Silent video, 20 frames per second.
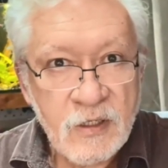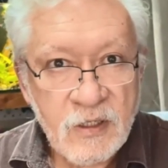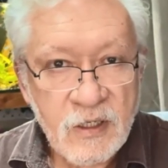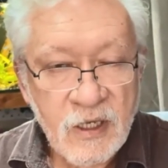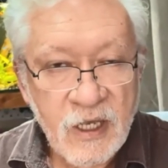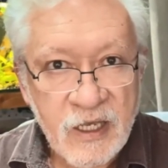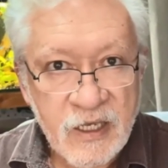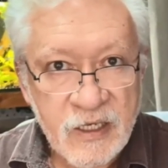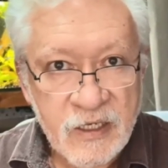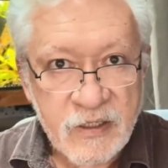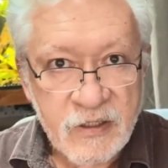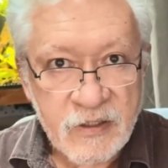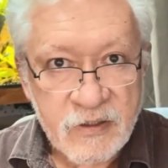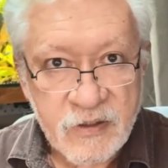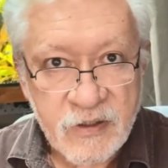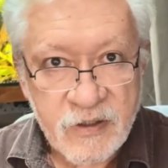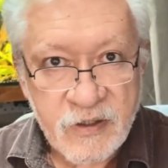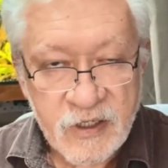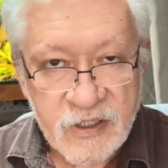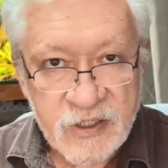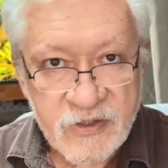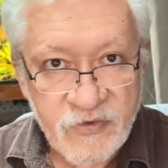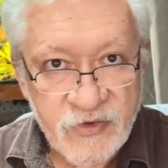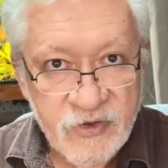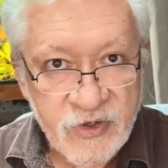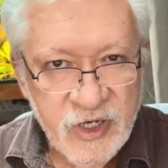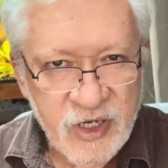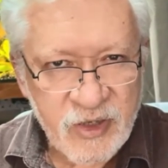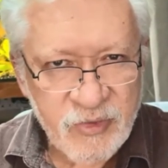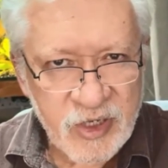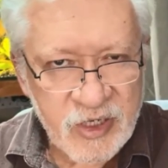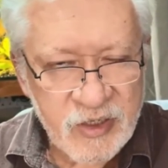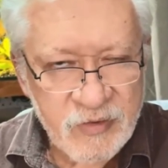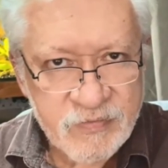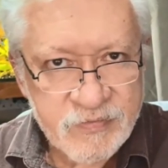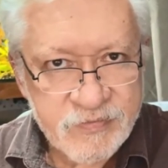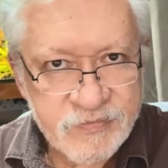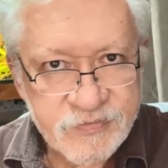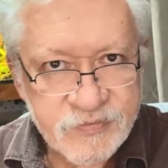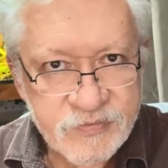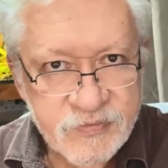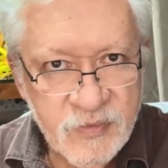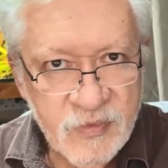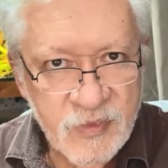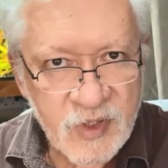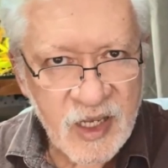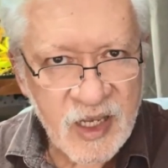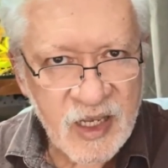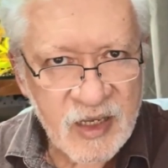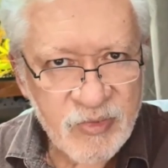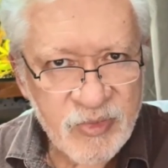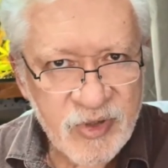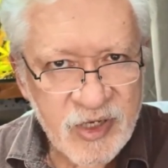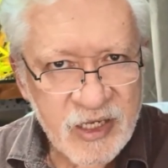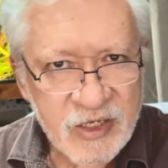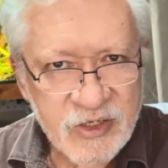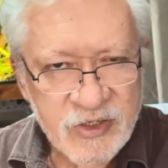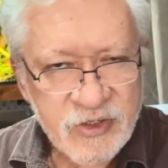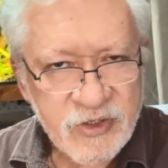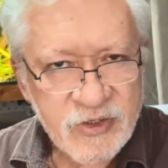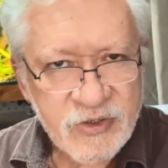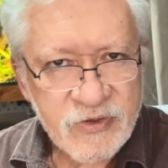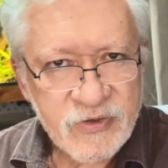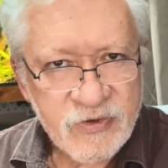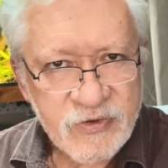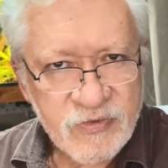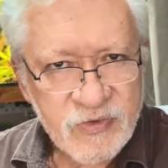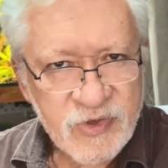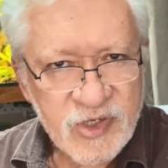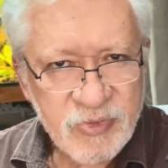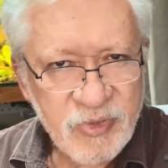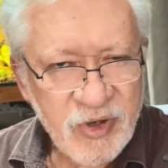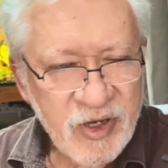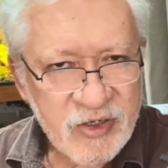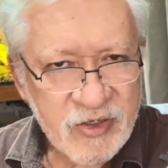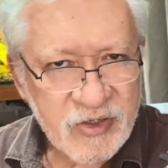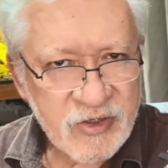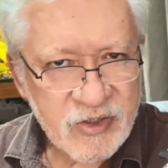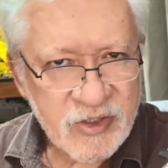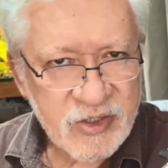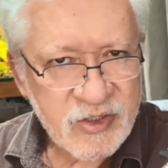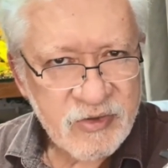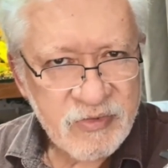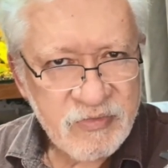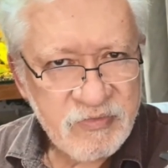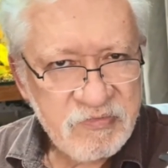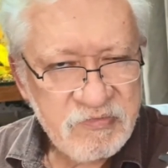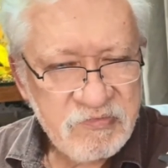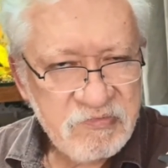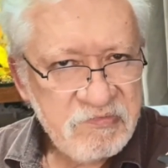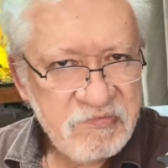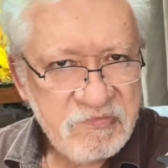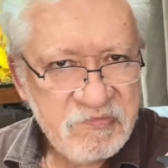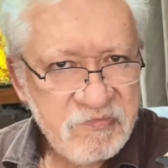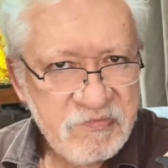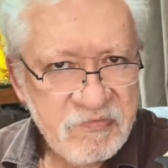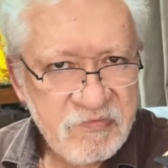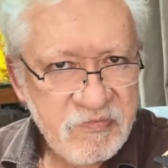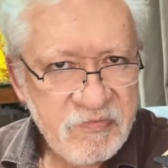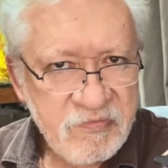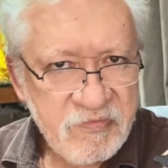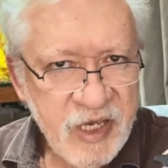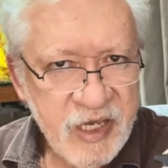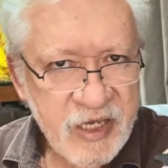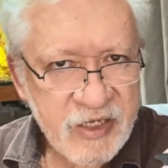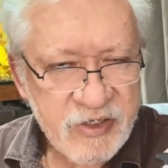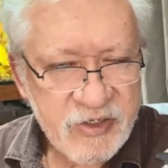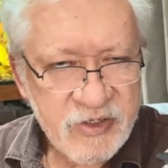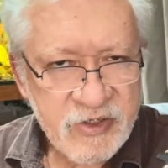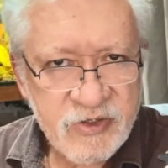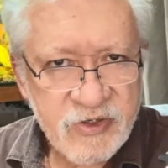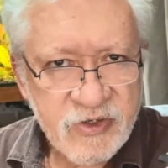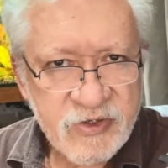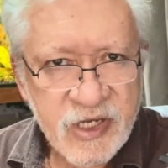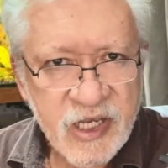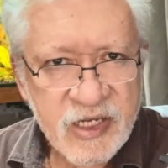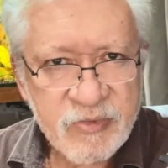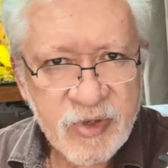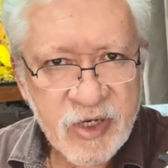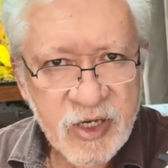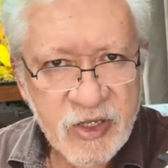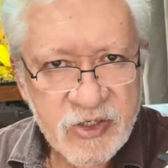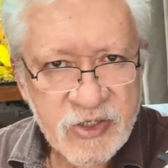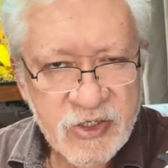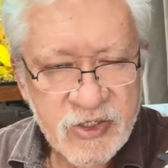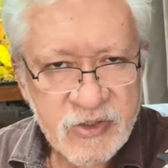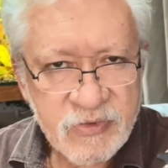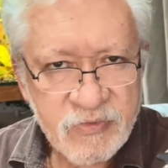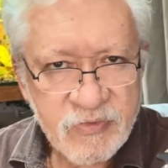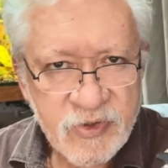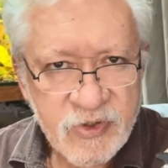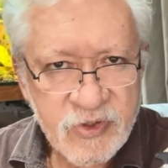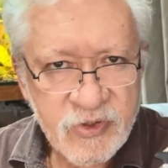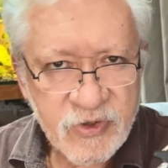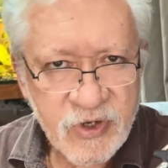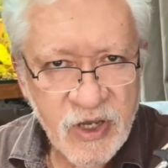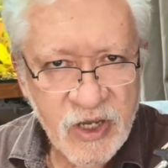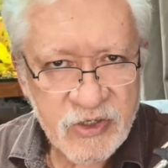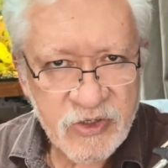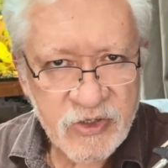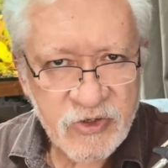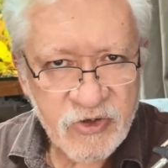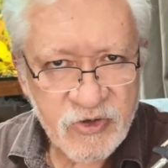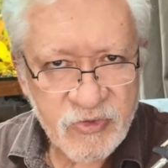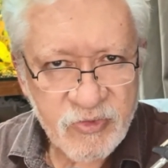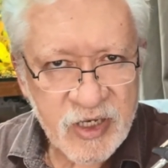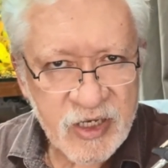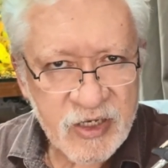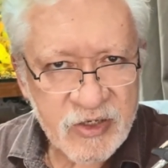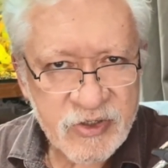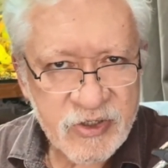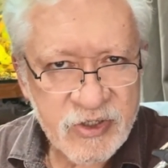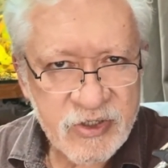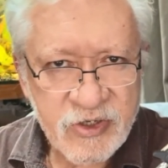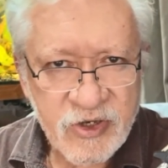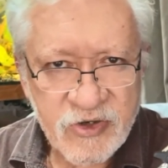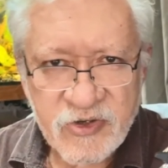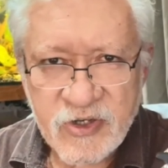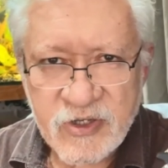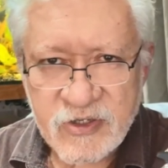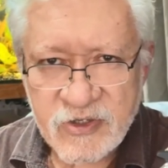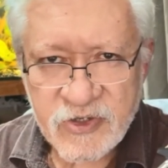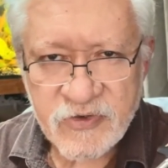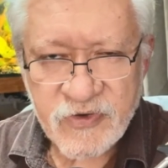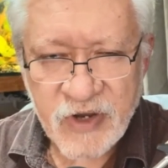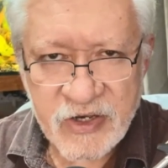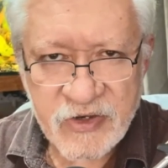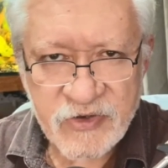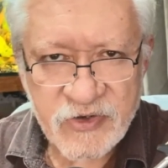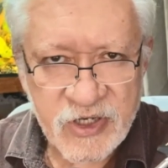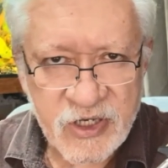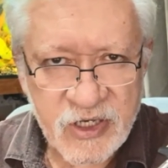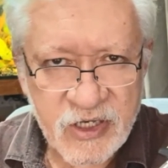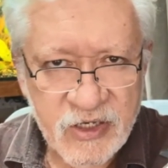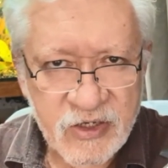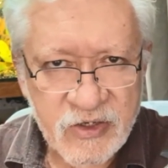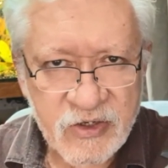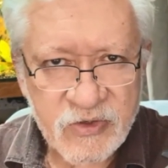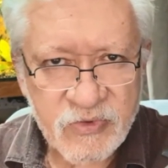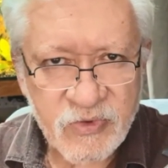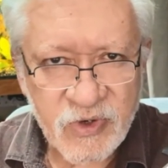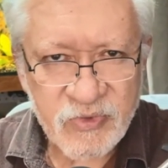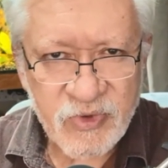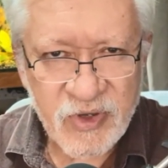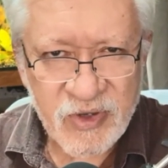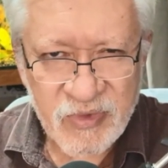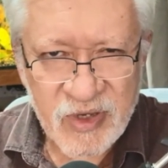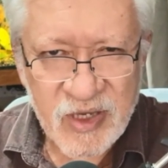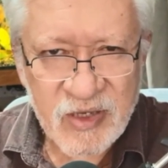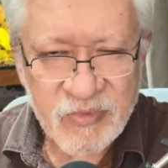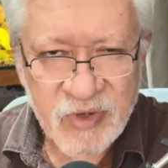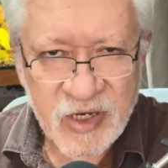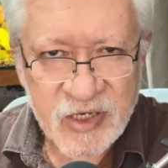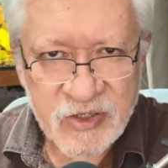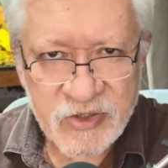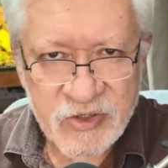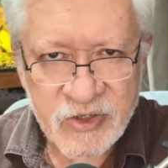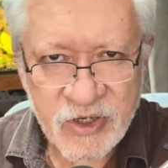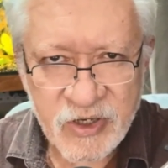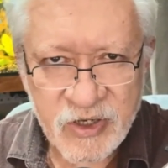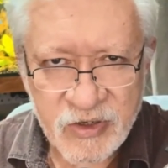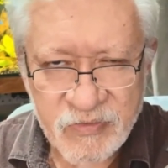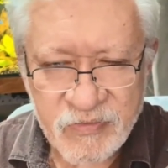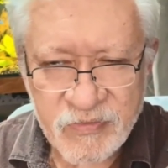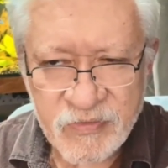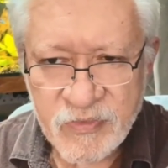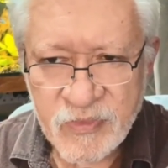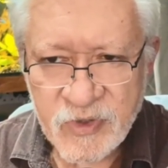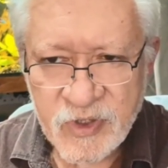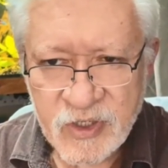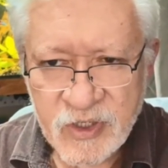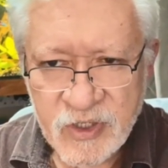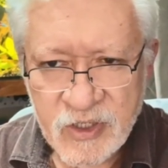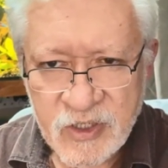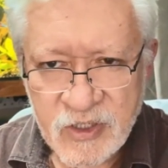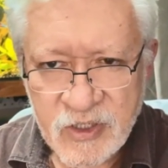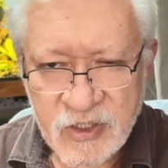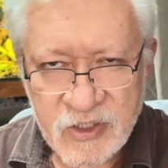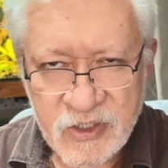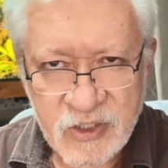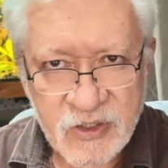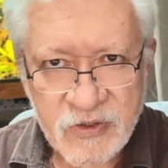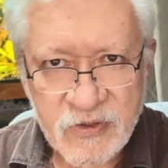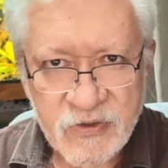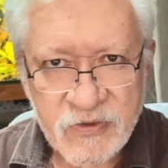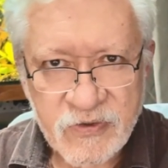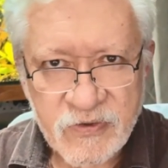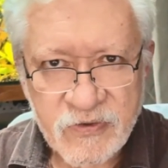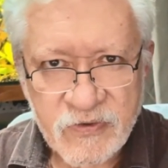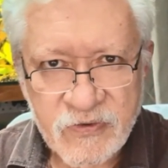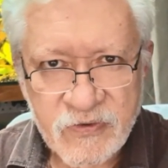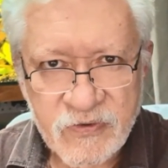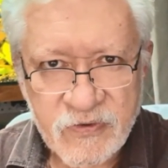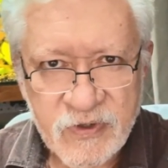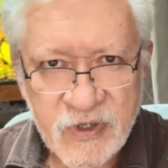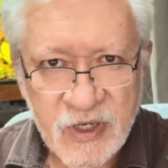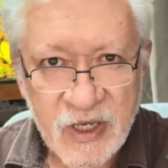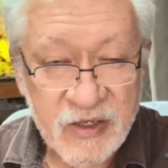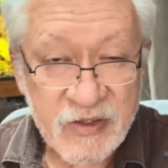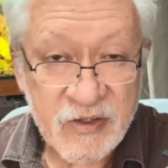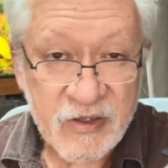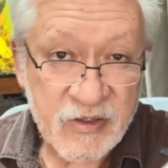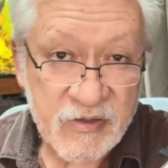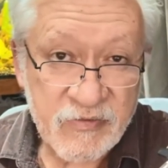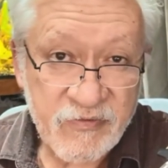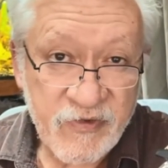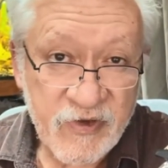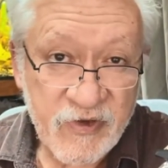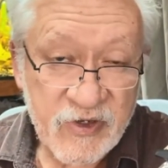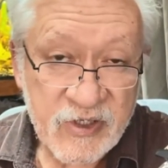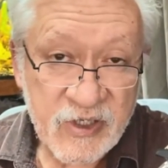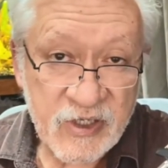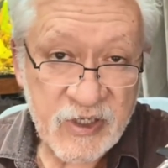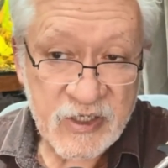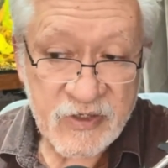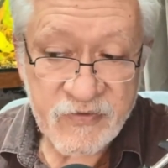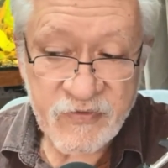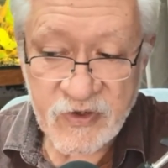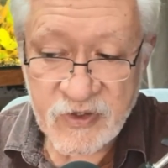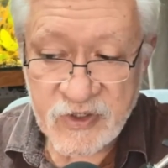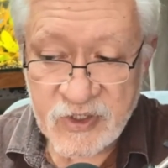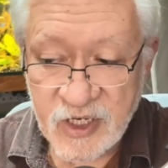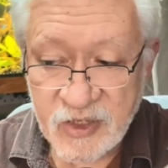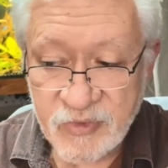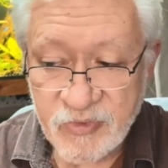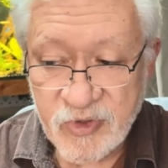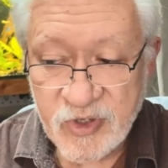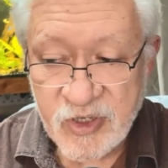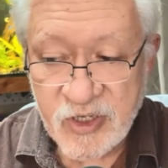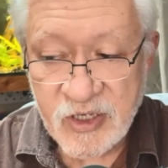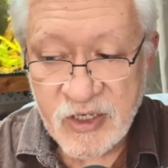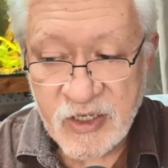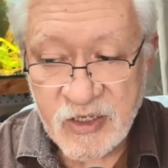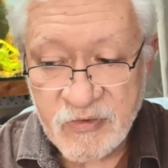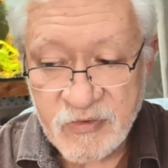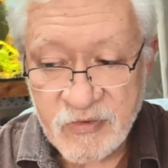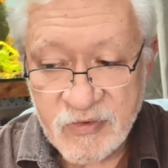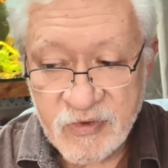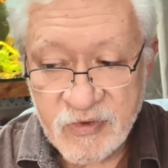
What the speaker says: Hi, and thanks for joining me. I plan to spend 8 to 10 minutes talking to you about digital strategy and what we mean by the term. So I think first things first, let me